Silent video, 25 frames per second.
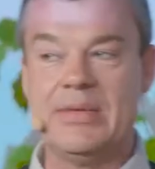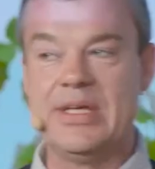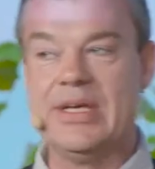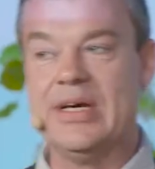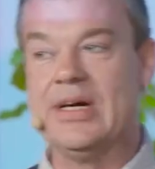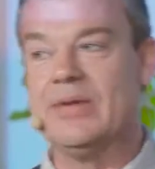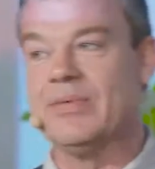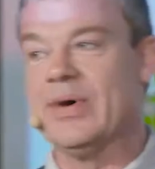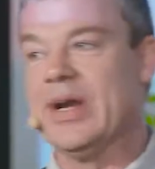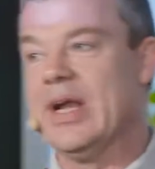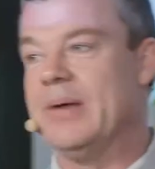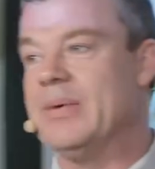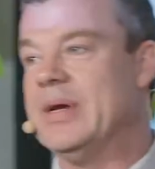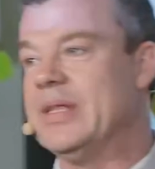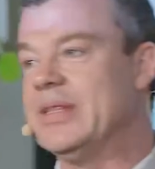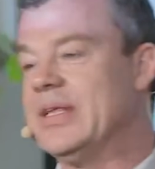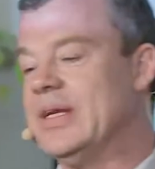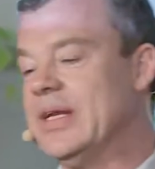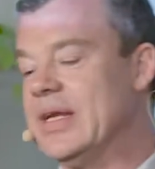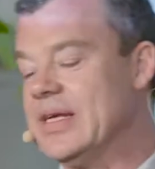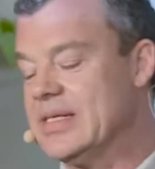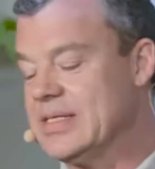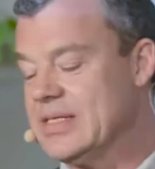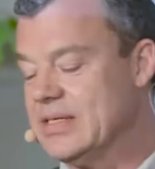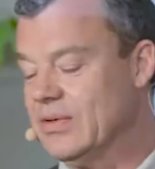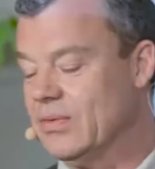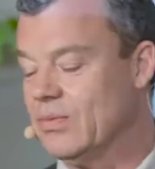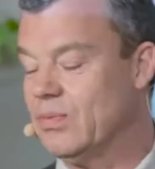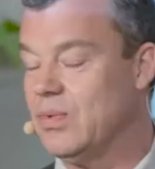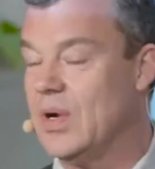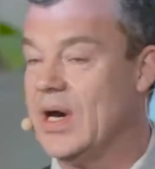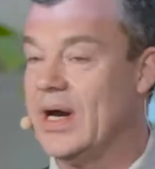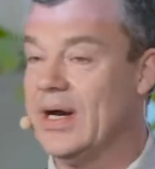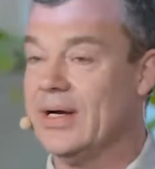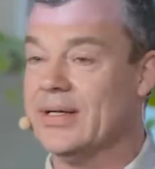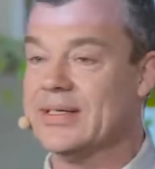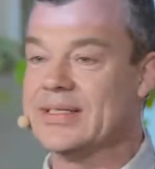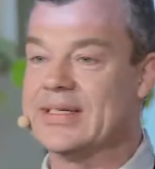of year when I made the list,
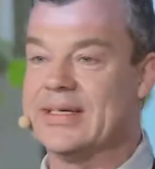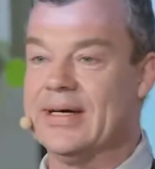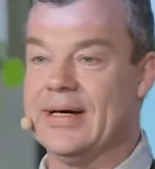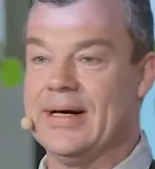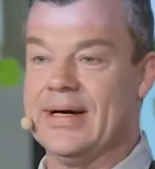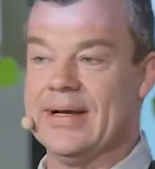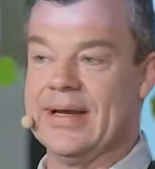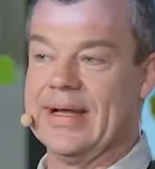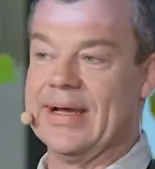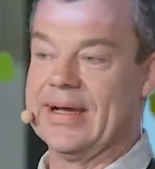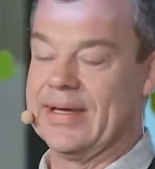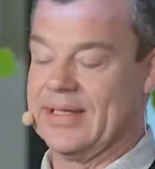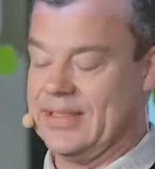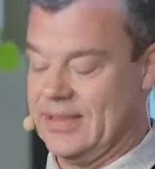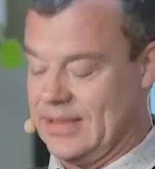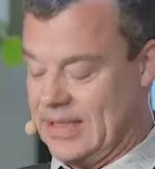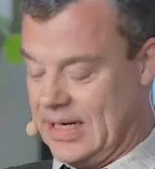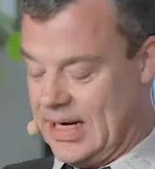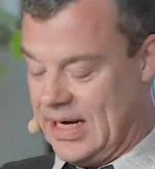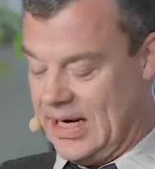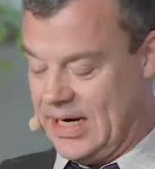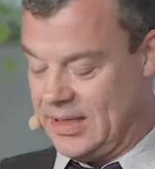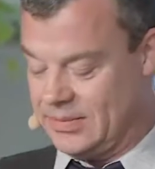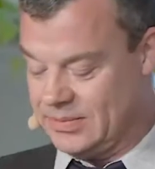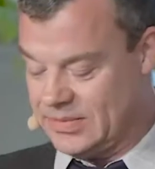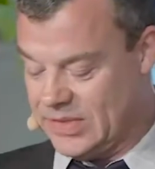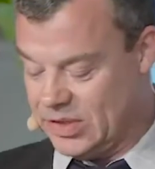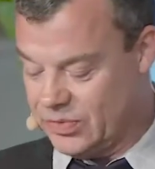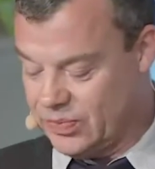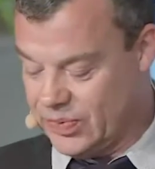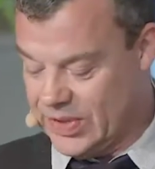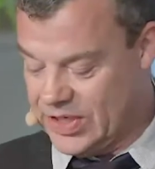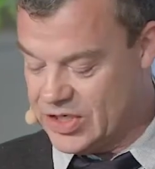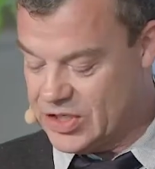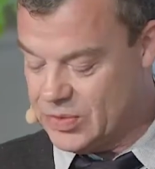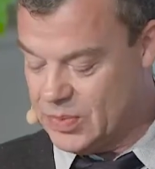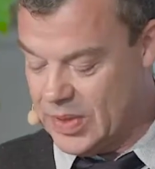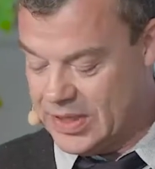wild garlic,
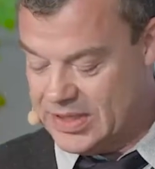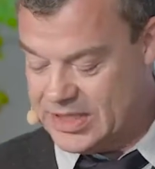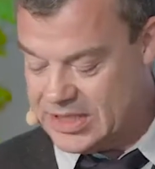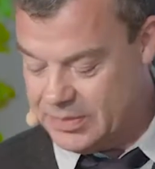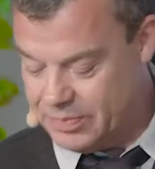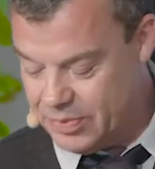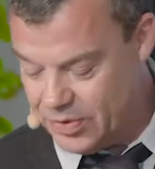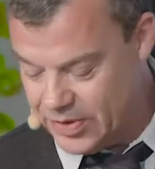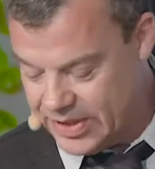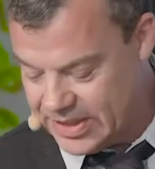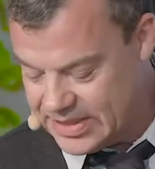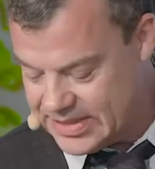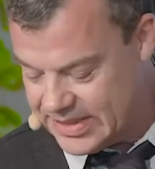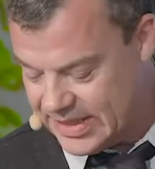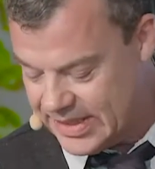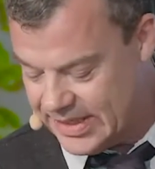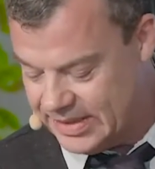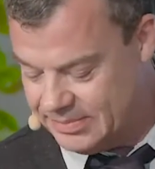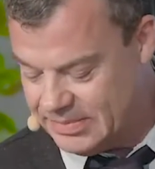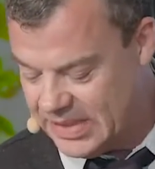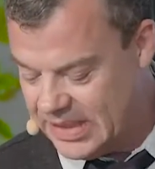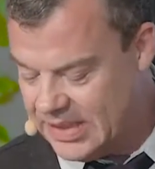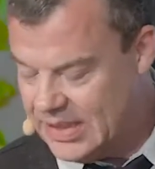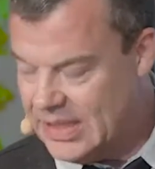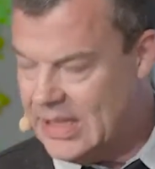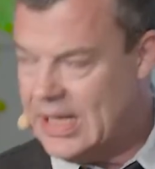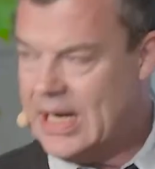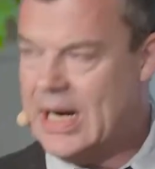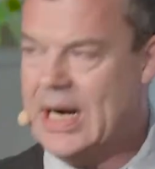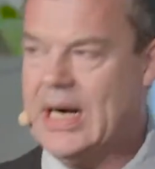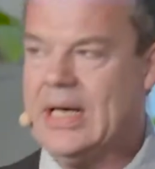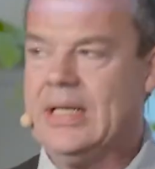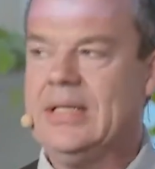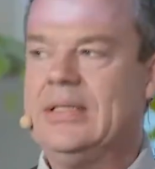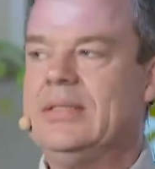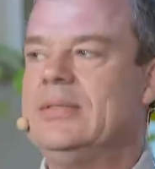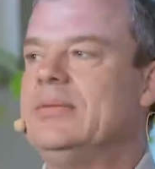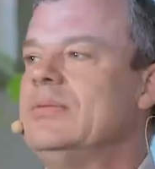which once upon a time
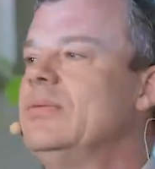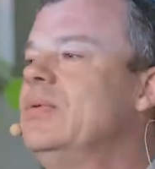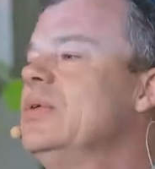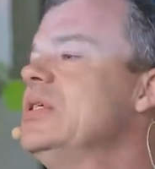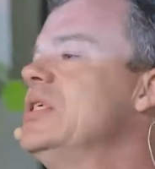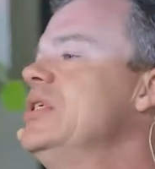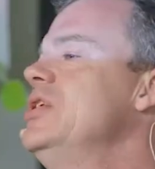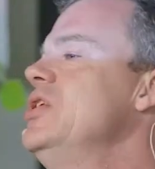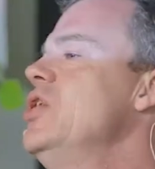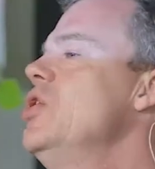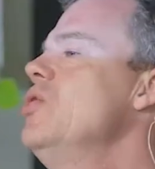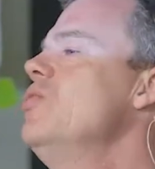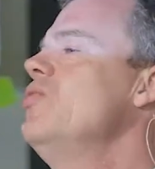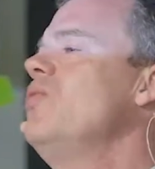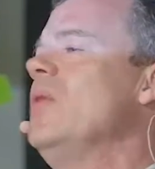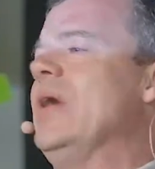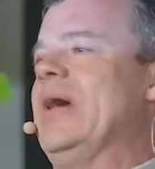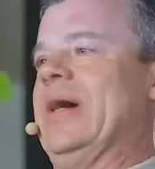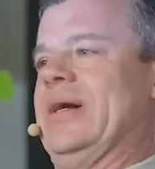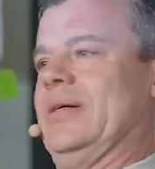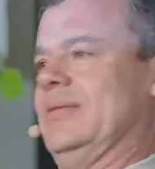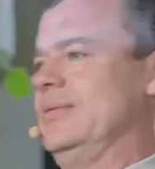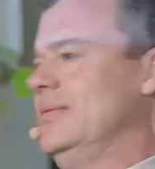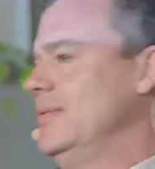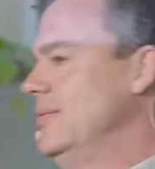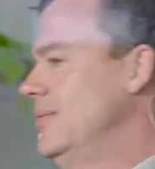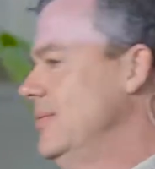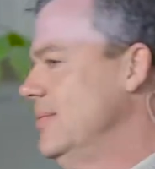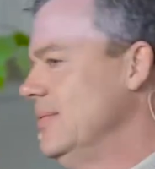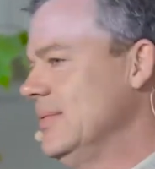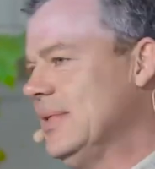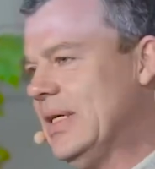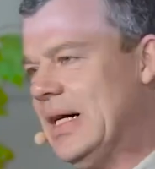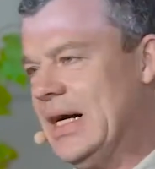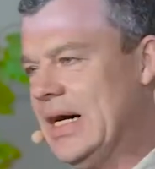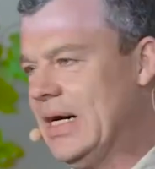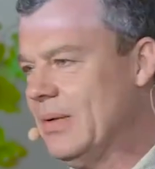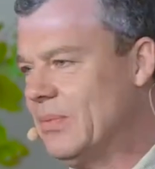was nowhere
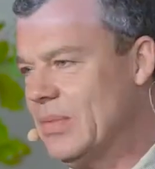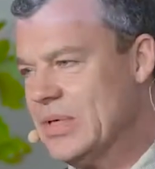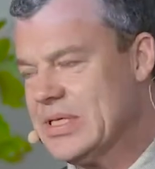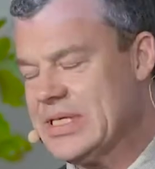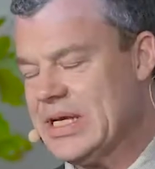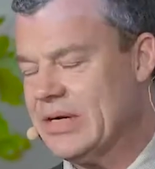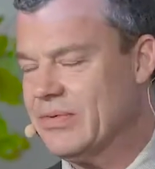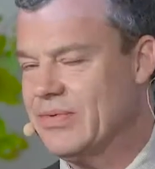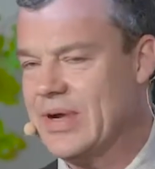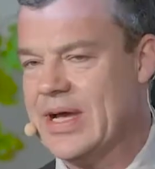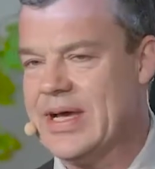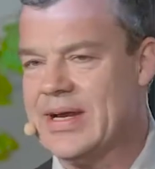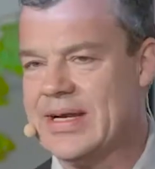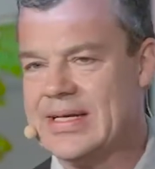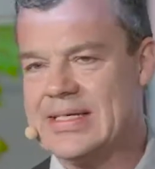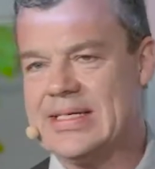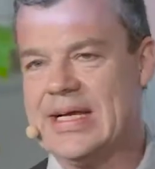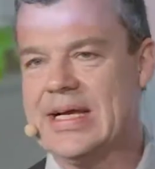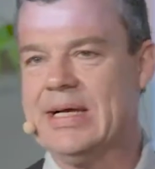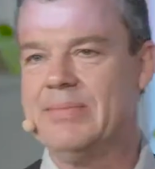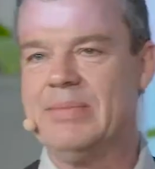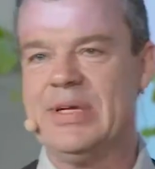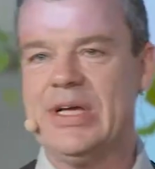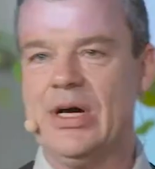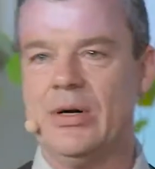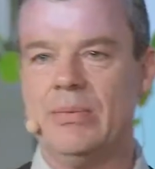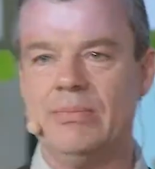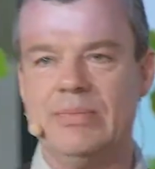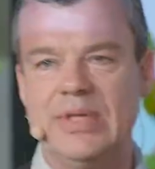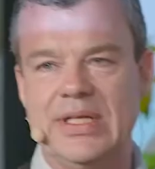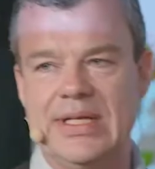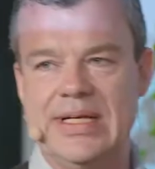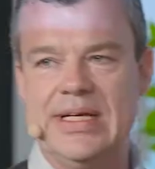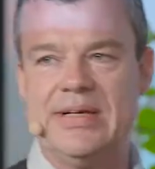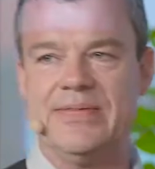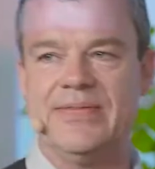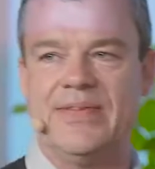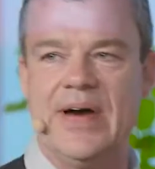and was a rarity beyond
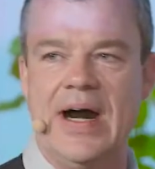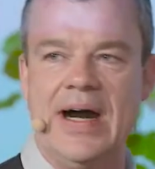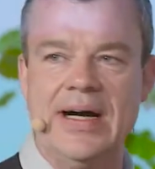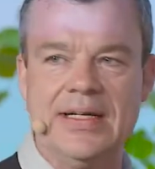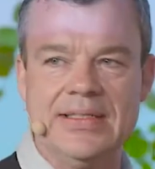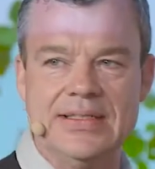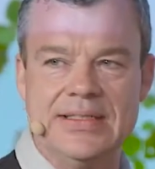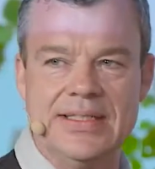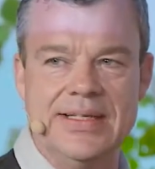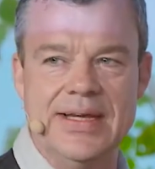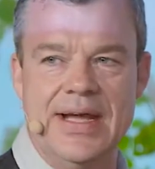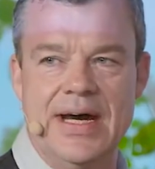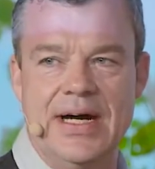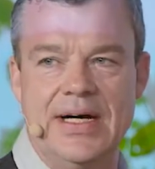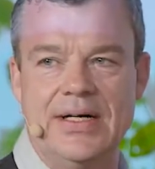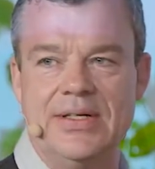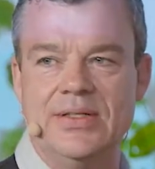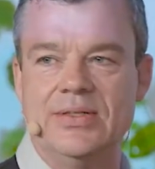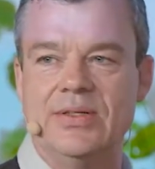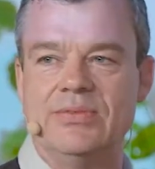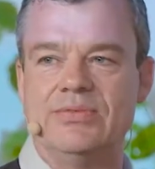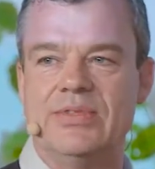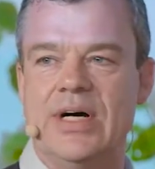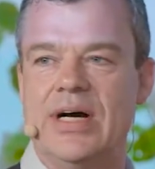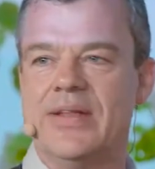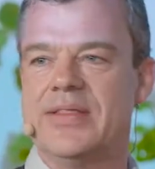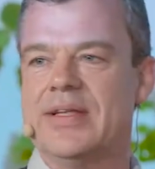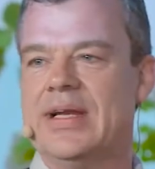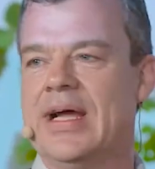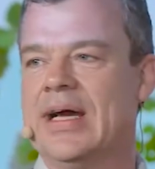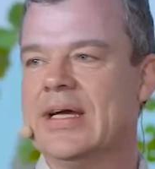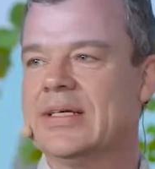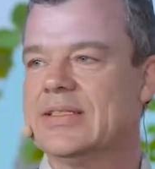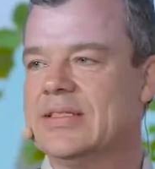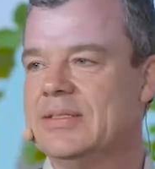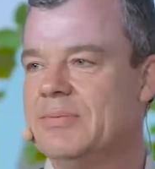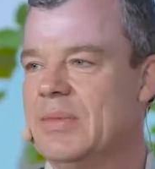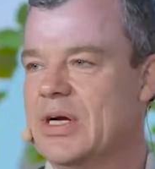belief. And now, rather
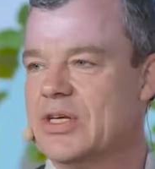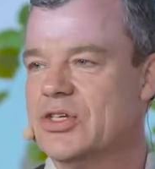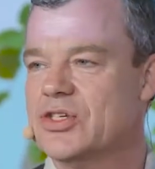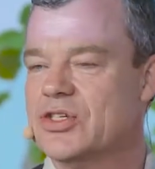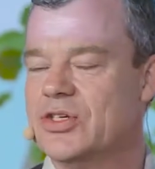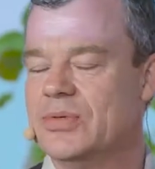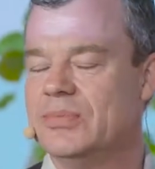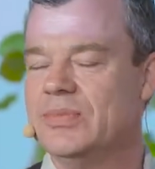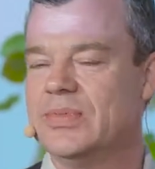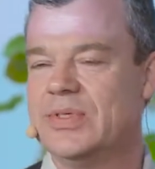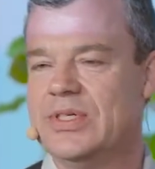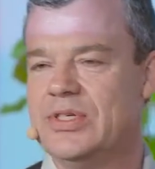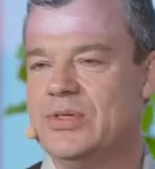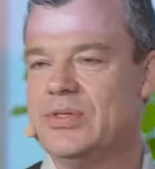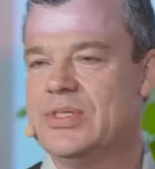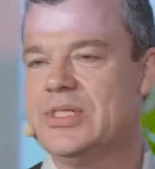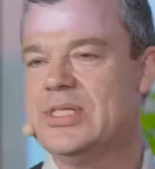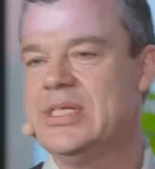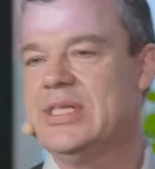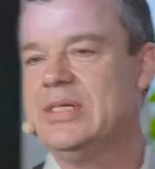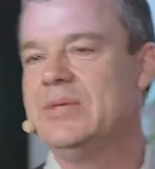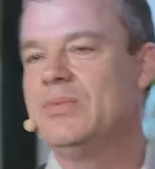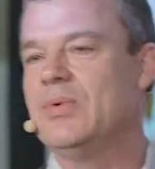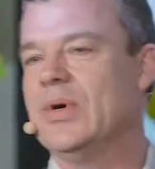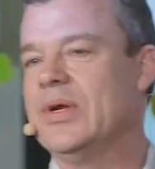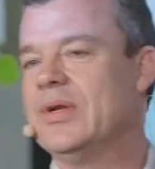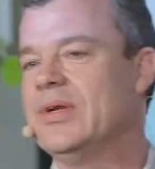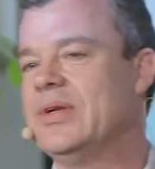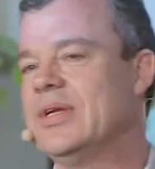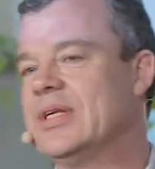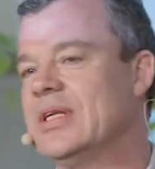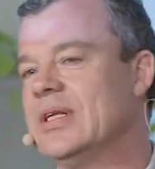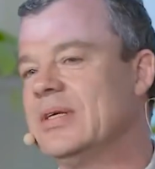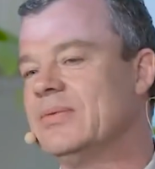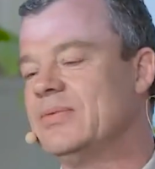like the mushroom, when you see one,